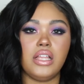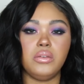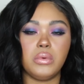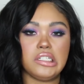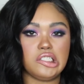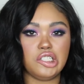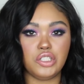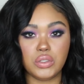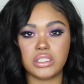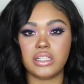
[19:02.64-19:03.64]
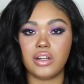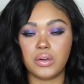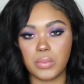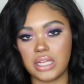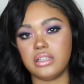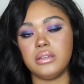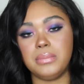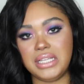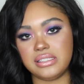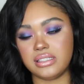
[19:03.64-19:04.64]
and you wanted to use it on a regular
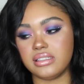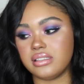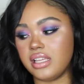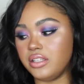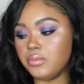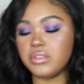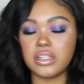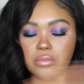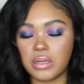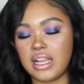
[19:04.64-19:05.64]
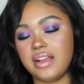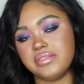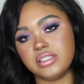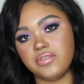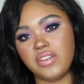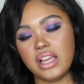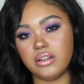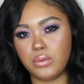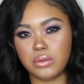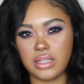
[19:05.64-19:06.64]
basis and you didn't want to have to find
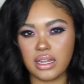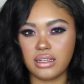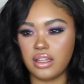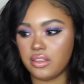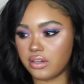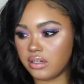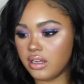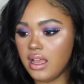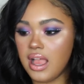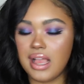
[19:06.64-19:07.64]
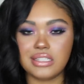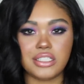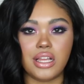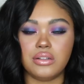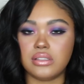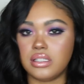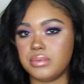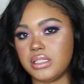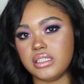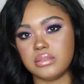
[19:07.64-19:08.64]
a whole lot of other eyeshadows,
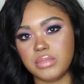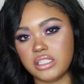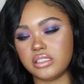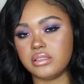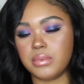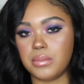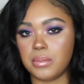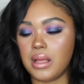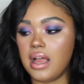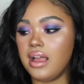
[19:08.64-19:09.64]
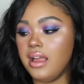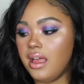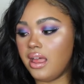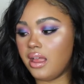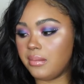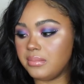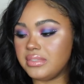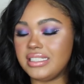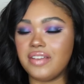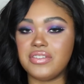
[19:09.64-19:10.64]
lipsticks, blushes, blah, blah, blah,
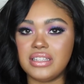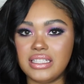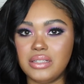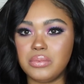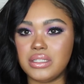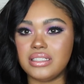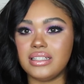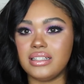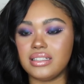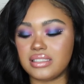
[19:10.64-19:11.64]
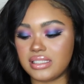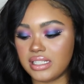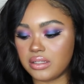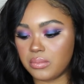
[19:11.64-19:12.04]
definitely would stick